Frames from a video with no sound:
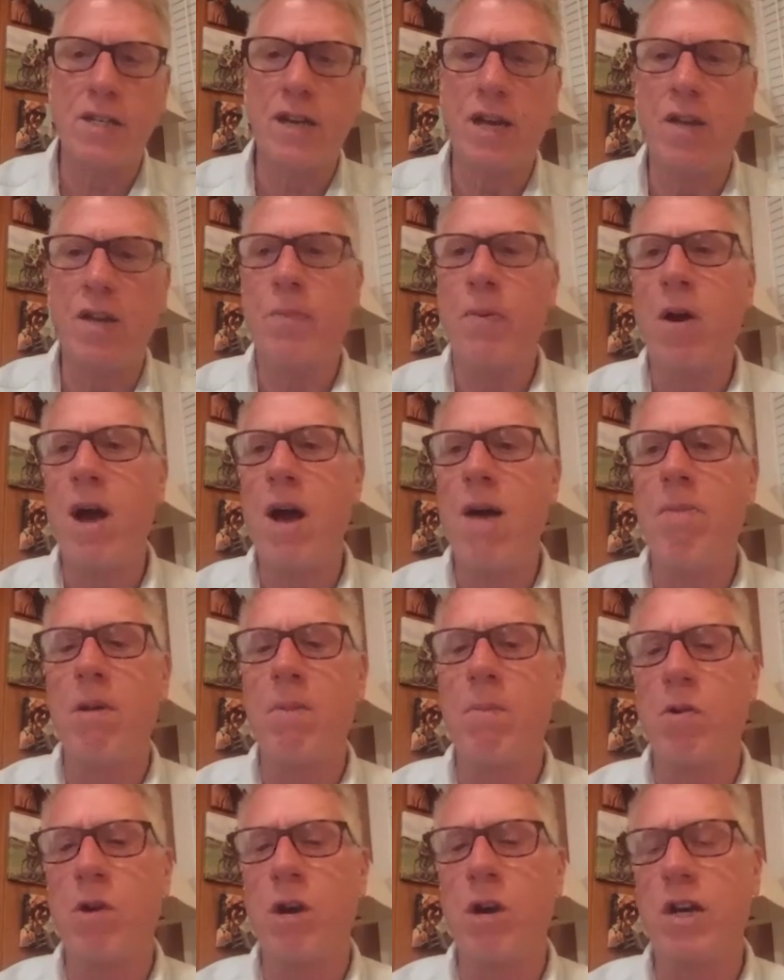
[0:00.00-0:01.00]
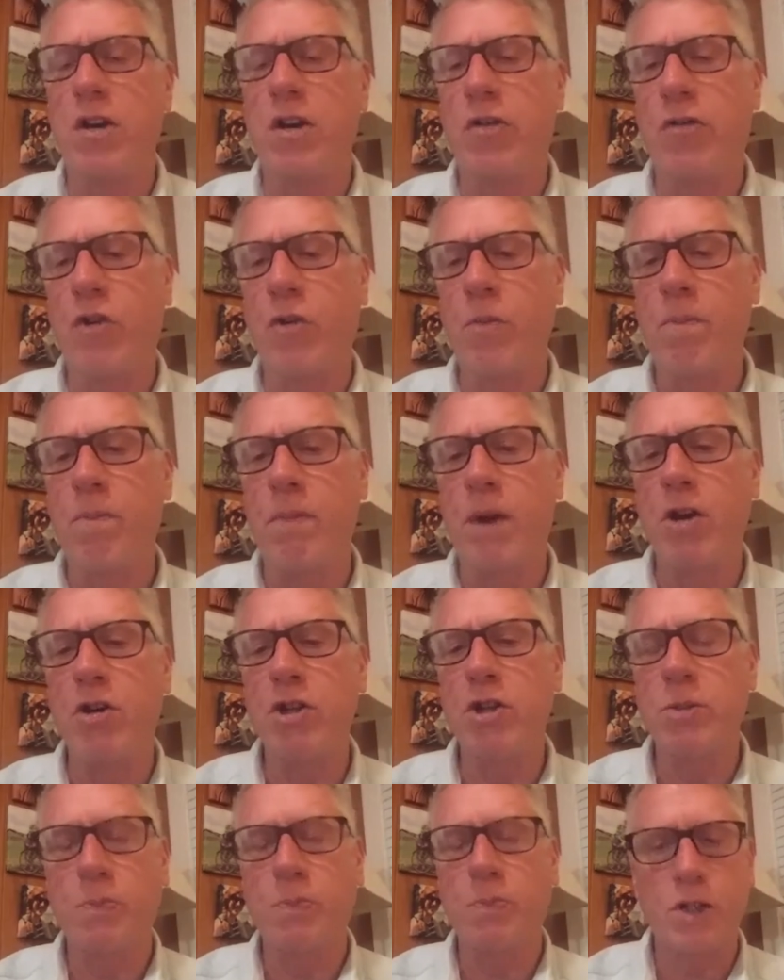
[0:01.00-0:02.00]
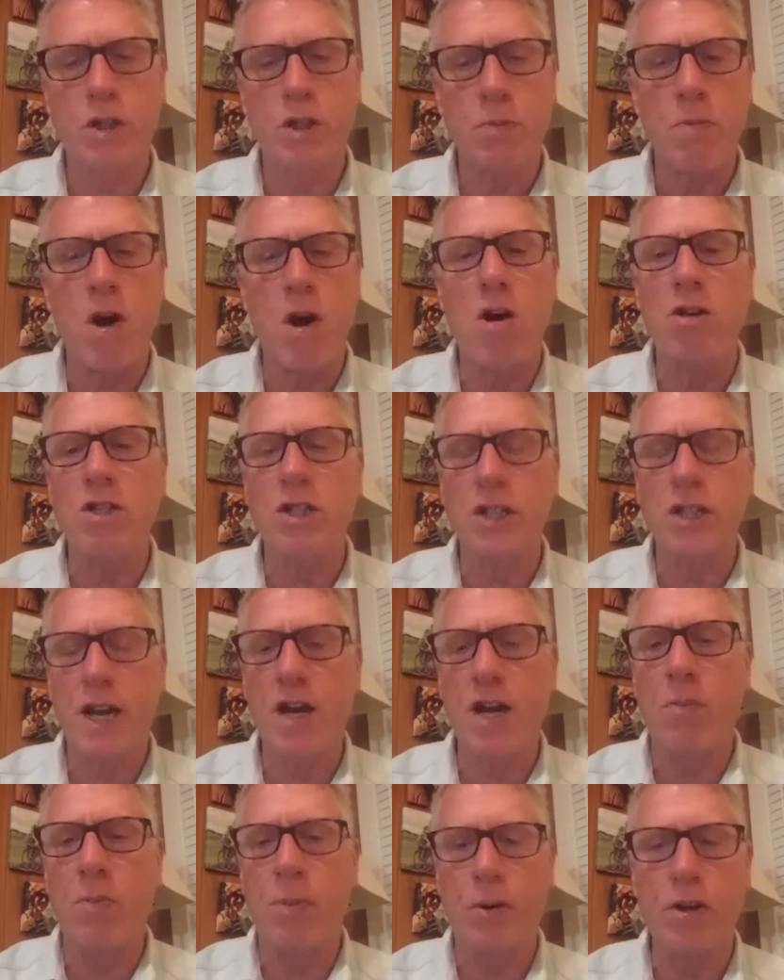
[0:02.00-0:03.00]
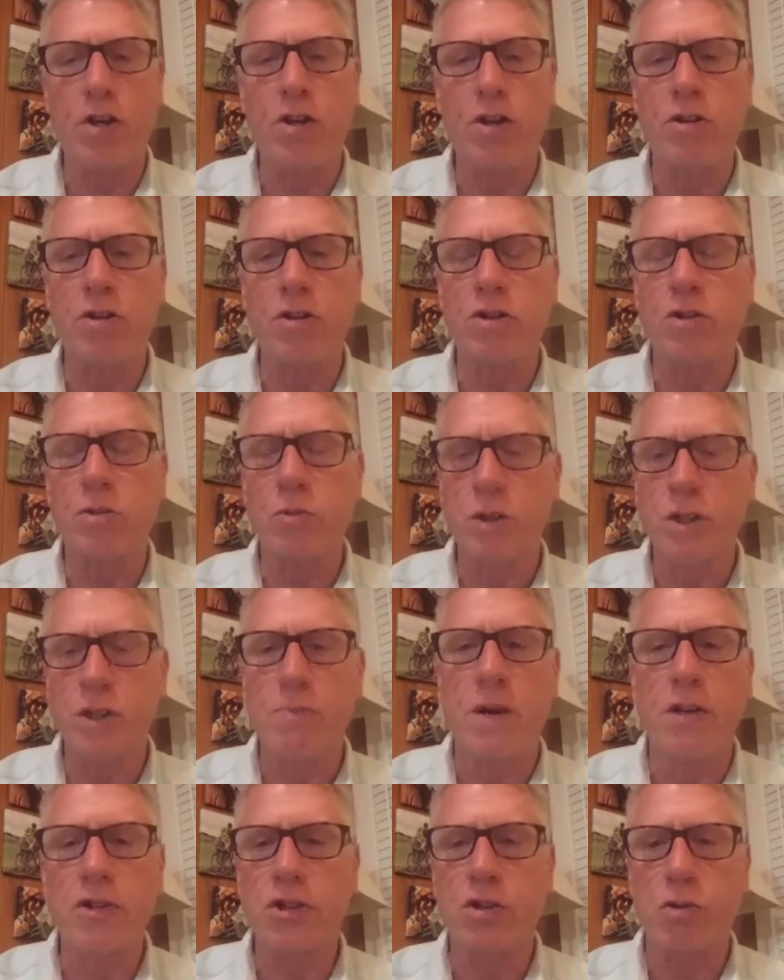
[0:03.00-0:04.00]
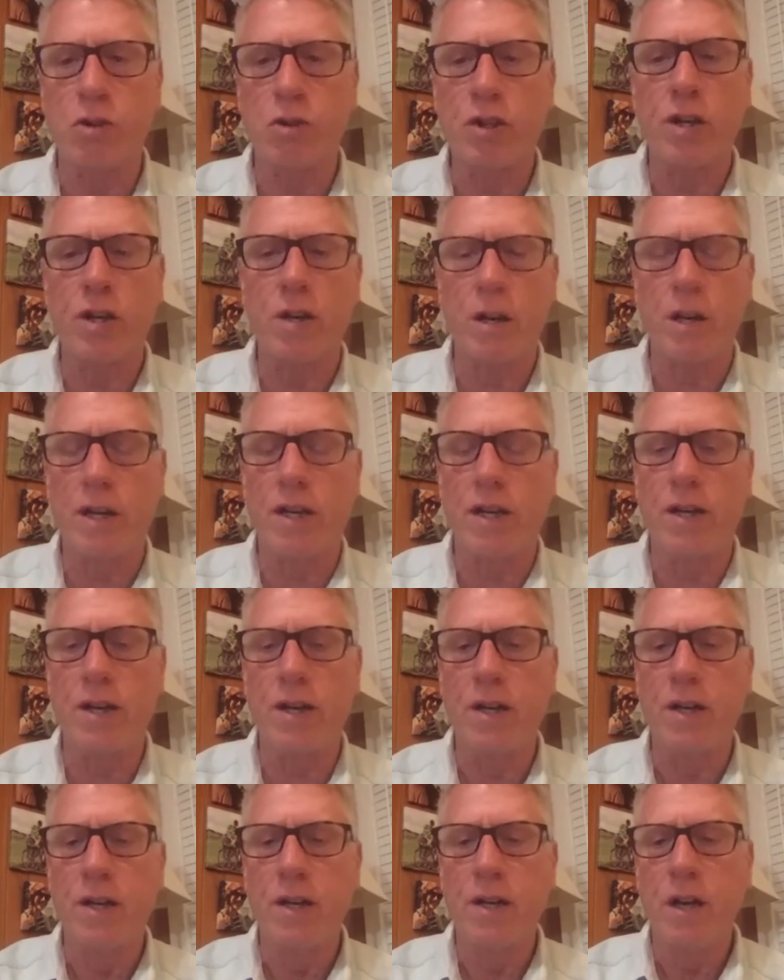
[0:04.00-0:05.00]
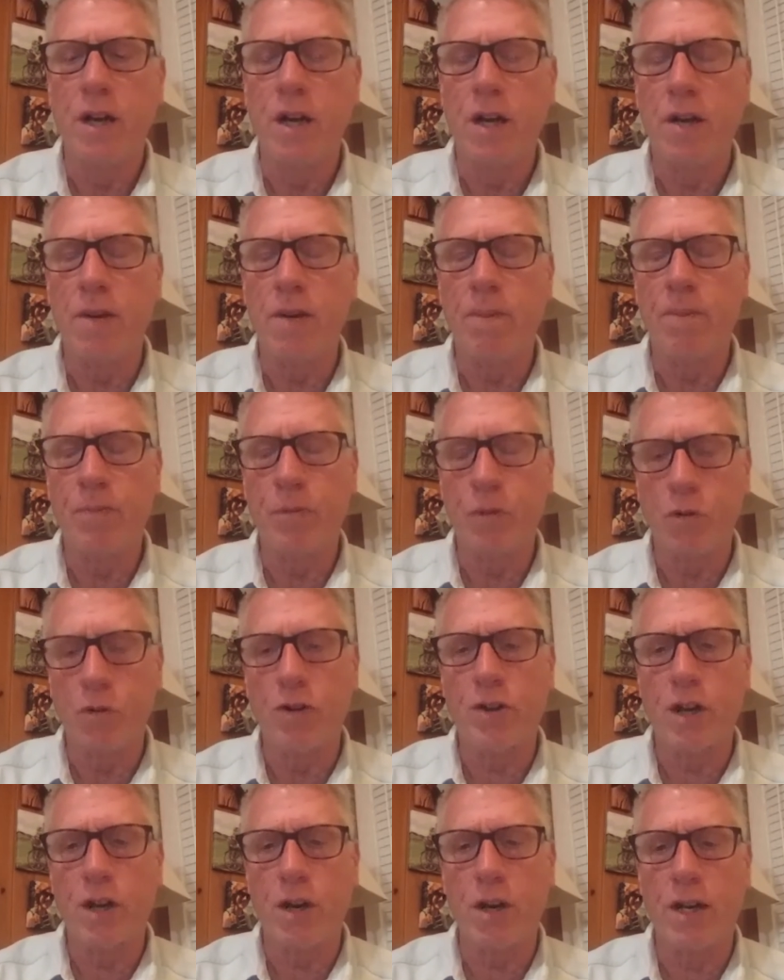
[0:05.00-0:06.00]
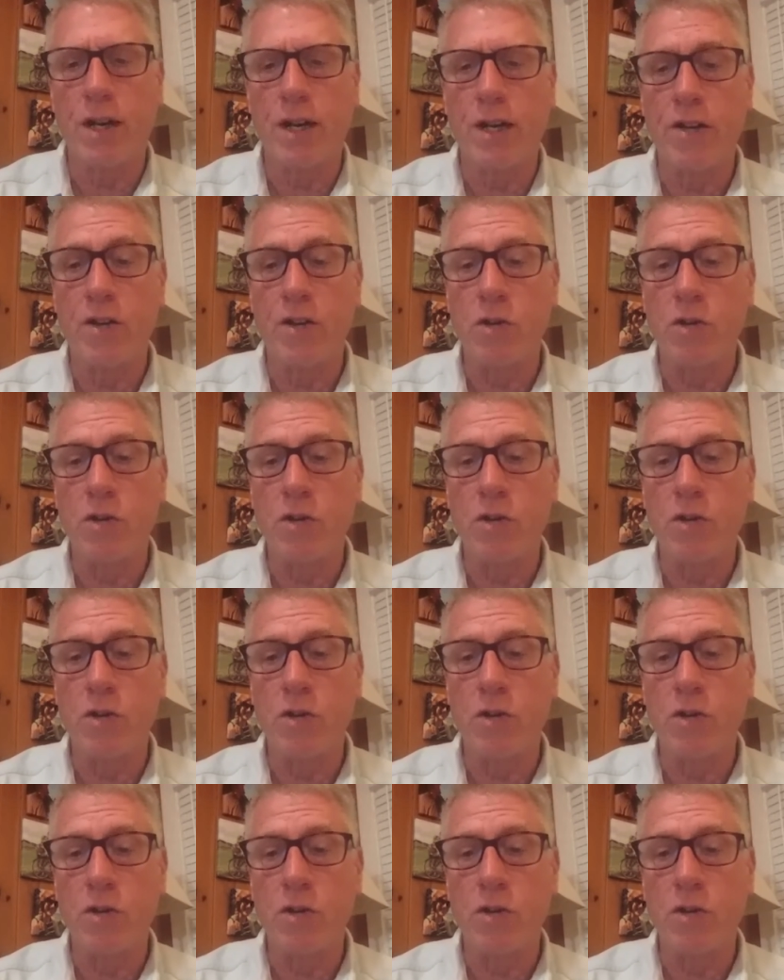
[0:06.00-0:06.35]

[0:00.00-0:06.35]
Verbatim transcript: Now, the problem was for most small scale producers, which most North, Carolina, uh, North Carolinians